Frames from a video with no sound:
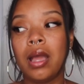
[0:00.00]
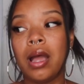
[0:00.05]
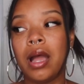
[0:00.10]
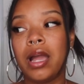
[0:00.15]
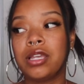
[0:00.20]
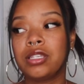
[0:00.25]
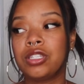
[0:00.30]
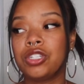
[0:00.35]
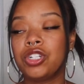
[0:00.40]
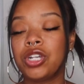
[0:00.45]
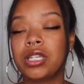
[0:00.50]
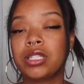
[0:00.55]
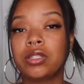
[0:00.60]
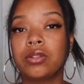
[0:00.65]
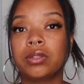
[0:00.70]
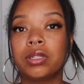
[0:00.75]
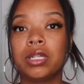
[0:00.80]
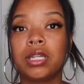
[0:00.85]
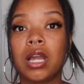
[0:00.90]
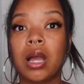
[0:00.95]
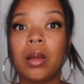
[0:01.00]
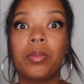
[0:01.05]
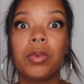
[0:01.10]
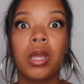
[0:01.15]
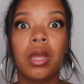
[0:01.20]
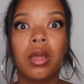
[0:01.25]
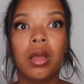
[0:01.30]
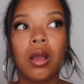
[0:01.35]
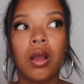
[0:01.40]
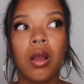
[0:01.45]
I suggest looking up
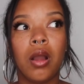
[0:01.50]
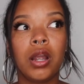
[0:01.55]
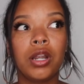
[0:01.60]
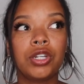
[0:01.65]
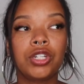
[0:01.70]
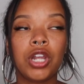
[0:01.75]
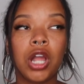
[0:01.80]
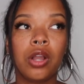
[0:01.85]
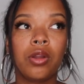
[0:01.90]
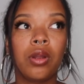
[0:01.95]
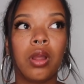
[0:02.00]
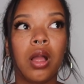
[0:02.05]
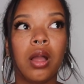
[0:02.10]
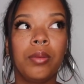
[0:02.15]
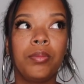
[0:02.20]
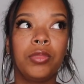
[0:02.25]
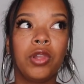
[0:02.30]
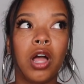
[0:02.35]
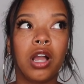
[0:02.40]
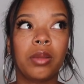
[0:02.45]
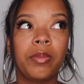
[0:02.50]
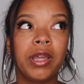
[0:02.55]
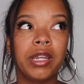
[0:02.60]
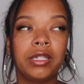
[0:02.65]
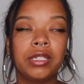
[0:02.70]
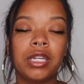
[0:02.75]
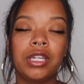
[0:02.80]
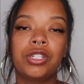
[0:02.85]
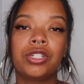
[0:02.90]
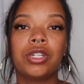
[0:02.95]
heart chakra unblock
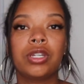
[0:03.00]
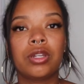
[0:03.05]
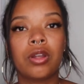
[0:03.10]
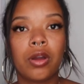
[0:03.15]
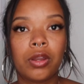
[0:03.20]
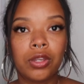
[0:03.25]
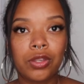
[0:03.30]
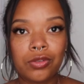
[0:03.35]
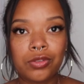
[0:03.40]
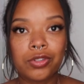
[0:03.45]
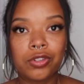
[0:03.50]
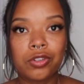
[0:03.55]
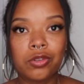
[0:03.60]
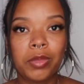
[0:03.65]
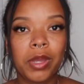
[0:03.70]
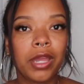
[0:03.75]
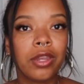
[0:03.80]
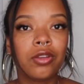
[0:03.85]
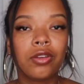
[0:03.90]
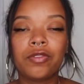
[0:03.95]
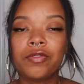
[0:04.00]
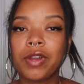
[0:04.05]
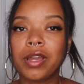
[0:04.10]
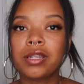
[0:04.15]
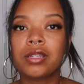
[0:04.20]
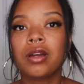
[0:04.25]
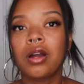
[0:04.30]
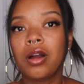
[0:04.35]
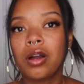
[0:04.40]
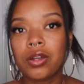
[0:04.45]
meditation on YouTube and you'll
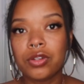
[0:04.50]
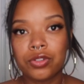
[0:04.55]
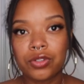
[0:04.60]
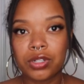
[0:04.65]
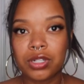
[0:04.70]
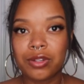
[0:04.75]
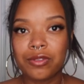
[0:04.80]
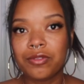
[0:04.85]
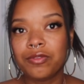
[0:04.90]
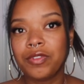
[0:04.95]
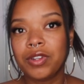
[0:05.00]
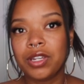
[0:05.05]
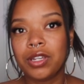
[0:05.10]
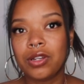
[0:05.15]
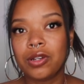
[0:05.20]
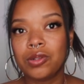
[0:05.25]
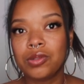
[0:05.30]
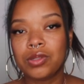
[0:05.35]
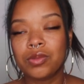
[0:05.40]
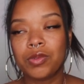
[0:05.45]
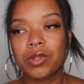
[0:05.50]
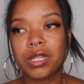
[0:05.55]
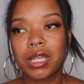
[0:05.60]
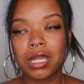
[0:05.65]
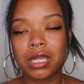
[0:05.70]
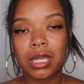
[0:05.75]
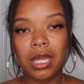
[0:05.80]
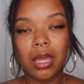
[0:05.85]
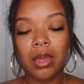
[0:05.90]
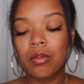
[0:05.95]
find 100 different videos with
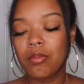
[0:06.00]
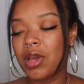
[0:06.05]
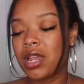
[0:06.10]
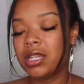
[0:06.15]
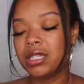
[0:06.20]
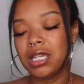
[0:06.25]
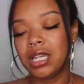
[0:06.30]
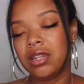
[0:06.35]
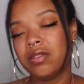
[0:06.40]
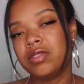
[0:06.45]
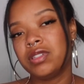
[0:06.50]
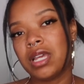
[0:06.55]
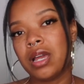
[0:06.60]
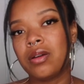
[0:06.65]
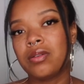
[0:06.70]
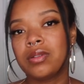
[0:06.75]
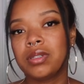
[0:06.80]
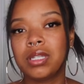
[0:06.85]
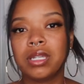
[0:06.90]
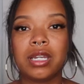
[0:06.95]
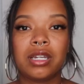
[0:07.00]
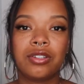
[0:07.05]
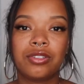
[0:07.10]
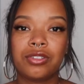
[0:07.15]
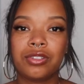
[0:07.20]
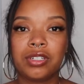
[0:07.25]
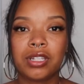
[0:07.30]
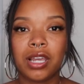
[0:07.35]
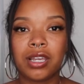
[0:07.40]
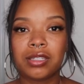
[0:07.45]
like meditative sounds and
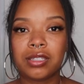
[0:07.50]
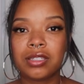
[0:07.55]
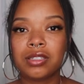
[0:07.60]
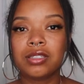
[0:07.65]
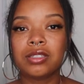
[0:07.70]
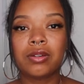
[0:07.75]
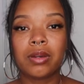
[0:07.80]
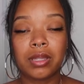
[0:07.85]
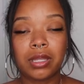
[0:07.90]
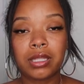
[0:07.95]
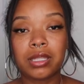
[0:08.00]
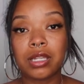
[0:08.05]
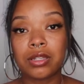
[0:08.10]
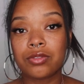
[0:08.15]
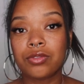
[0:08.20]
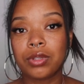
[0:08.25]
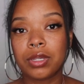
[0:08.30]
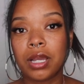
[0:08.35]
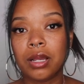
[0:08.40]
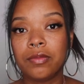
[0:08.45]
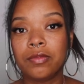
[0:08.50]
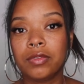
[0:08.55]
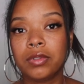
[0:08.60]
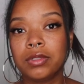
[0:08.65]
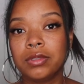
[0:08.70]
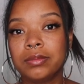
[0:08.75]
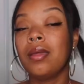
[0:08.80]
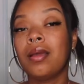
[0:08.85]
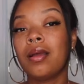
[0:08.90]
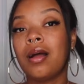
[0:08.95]
exercises. So I think that's really
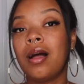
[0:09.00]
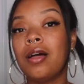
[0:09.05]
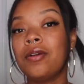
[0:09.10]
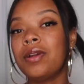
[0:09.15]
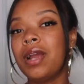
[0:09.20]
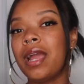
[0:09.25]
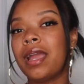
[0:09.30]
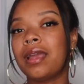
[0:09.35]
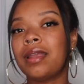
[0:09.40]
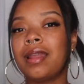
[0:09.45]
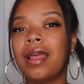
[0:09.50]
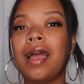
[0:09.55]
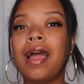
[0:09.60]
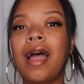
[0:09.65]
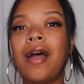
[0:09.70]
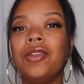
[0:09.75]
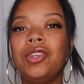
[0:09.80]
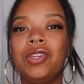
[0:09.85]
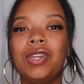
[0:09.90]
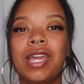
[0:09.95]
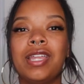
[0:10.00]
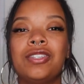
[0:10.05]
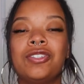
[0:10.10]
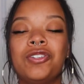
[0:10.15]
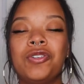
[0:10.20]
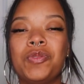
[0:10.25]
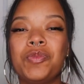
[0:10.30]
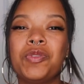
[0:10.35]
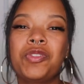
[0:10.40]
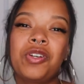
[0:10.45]
helpful. All right, how do you get in
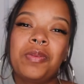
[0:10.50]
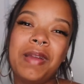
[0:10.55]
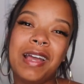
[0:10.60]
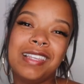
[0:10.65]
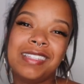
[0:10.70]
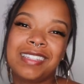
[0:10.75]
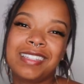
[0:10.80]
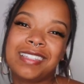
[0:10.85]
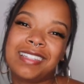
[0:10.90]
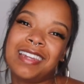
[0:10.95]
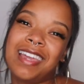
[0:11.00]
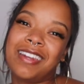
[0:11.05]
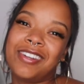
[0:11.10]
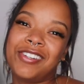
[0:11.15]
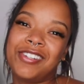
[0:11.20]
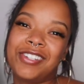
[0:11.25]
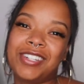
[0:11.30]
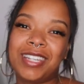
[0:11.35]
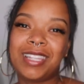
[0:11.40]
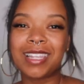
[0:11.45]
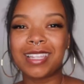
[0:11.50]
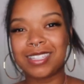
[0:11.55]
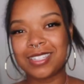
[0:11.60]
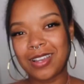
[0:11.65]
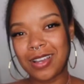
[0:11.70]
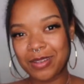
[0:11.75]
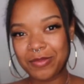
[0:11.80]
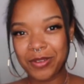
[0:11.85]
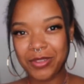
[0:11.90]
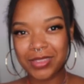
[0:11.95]
tune with your masculine energy? Let's
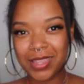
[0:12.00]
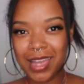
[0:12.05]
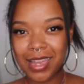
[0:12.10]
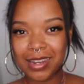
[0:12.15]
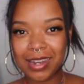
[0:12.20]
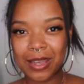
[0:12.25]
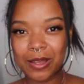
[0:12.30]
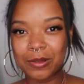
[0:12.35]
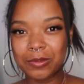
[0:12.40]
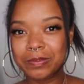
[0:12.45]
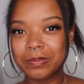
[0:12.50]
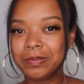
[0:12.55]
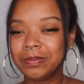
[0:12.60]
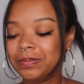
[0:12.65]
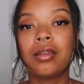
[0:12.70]
talk about that now.